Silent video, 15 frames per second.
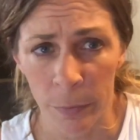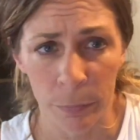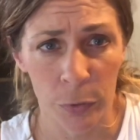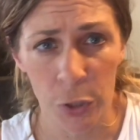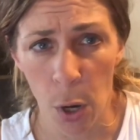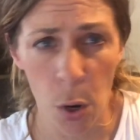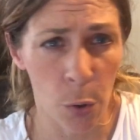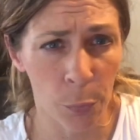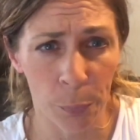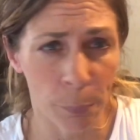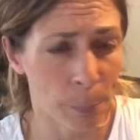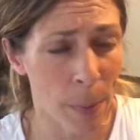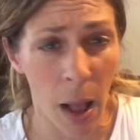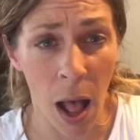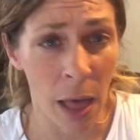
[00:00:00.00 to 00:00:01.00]
Don't
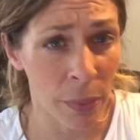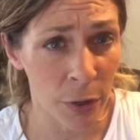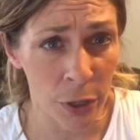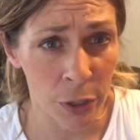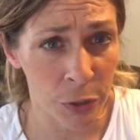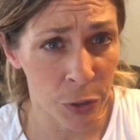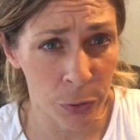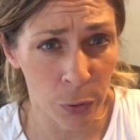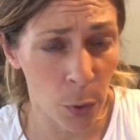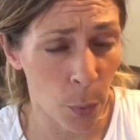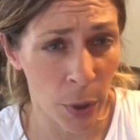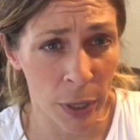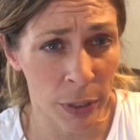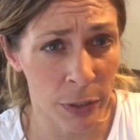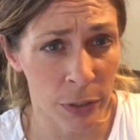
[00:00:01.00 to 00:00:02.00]
bother
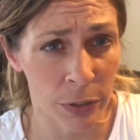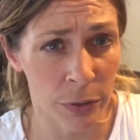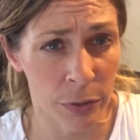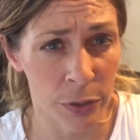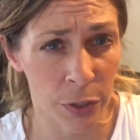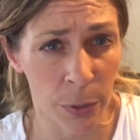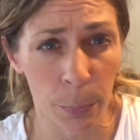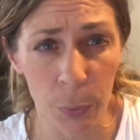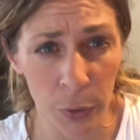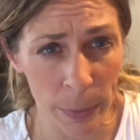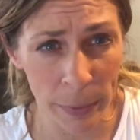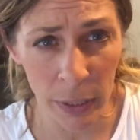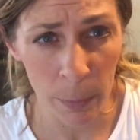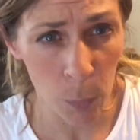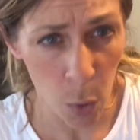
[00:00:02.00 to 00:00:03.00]
going to the
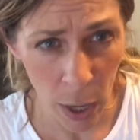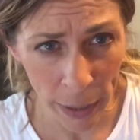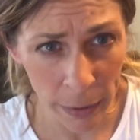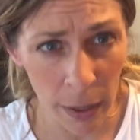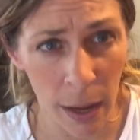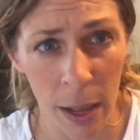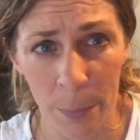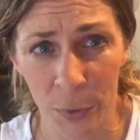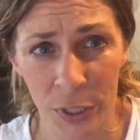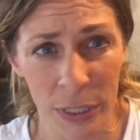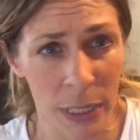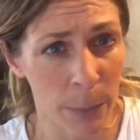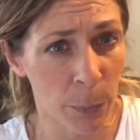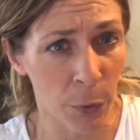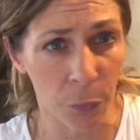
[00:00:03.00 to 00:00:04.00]
premium one. Just
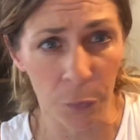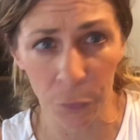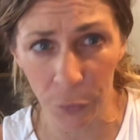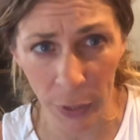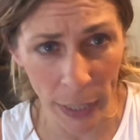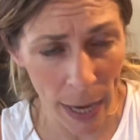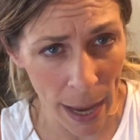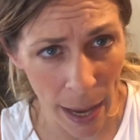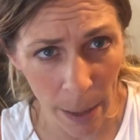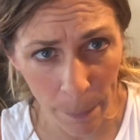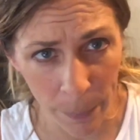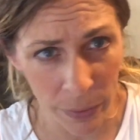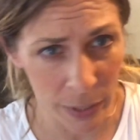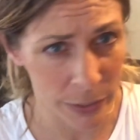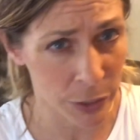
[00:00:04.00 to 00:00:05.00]
keep the free app.
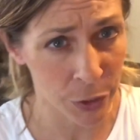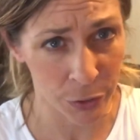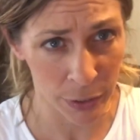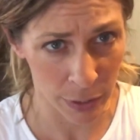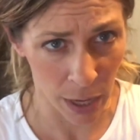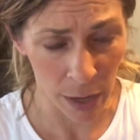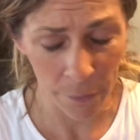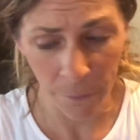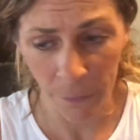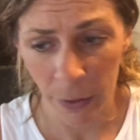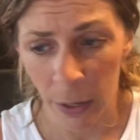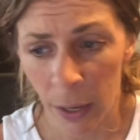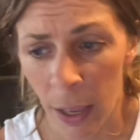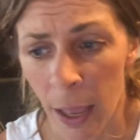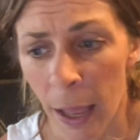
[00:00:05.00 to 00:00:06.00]
That's good enough.
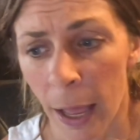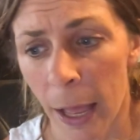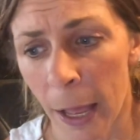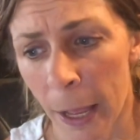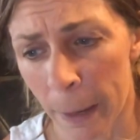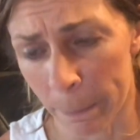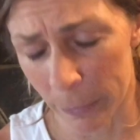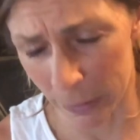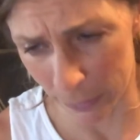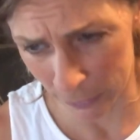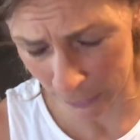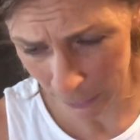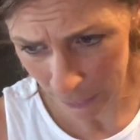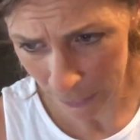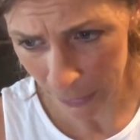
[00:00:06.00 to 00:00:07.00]

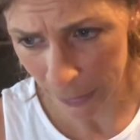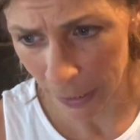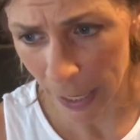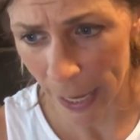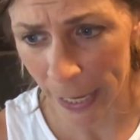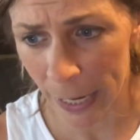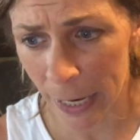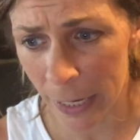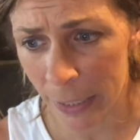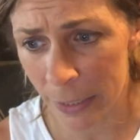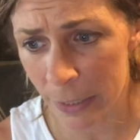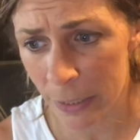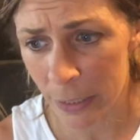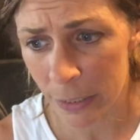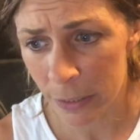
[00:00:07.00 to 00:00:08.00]
And
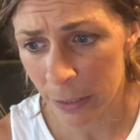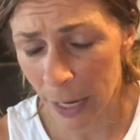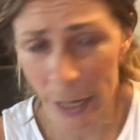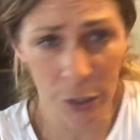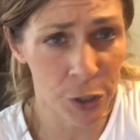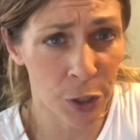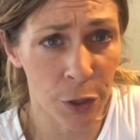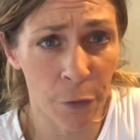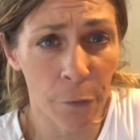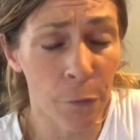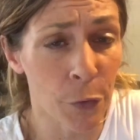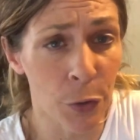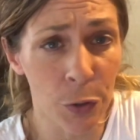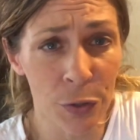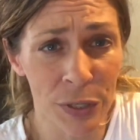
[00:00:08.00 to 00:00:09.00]
enter your
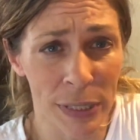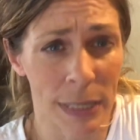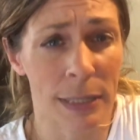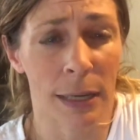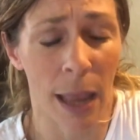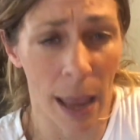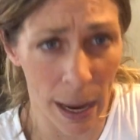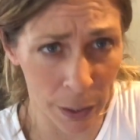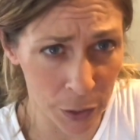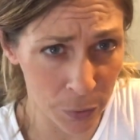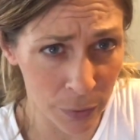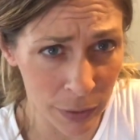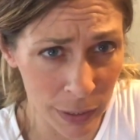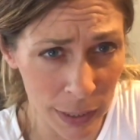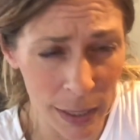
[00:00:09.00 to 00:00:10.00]
foods as
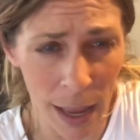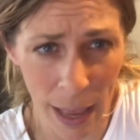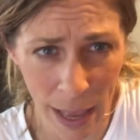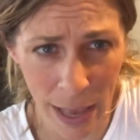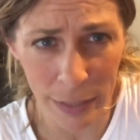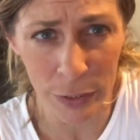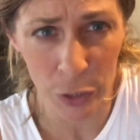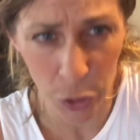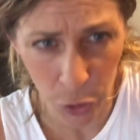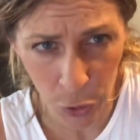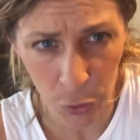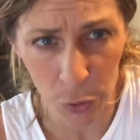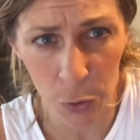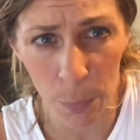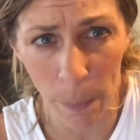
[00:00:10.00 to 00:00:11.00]
accurately as
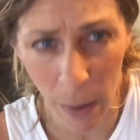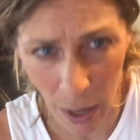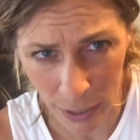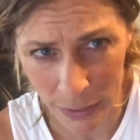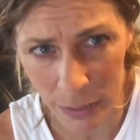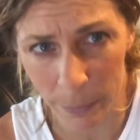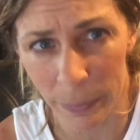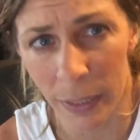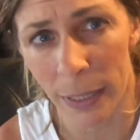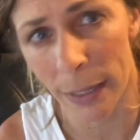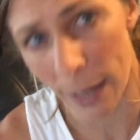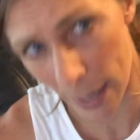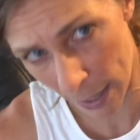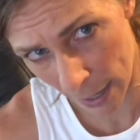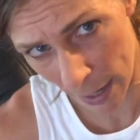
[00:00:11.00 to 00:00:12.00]
you possibly
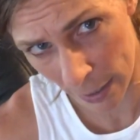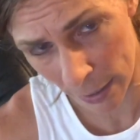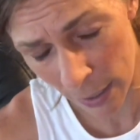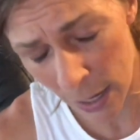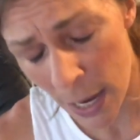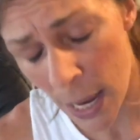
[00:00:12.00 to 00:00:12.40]
can.